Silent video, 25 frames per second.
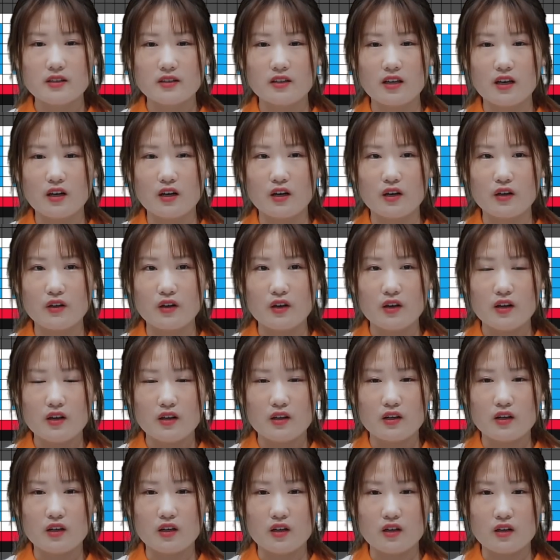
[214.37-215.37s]
the
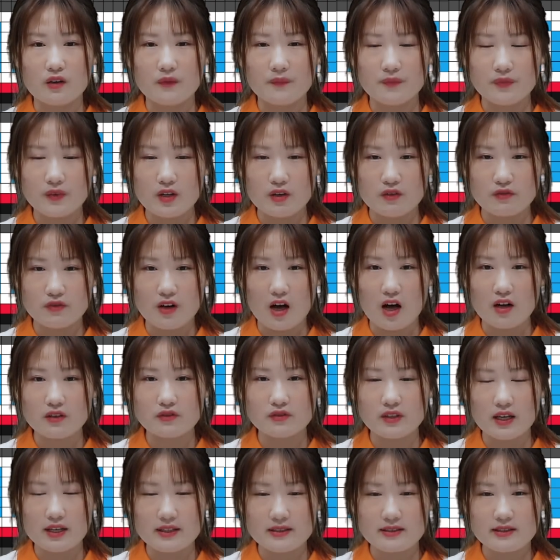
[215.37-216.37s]

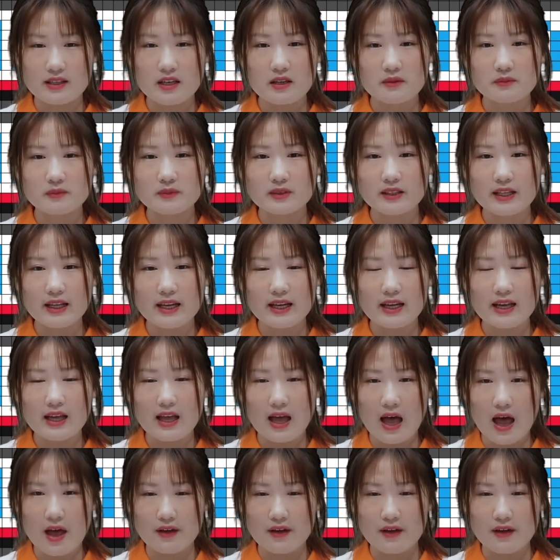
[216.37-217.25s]
valve assembly,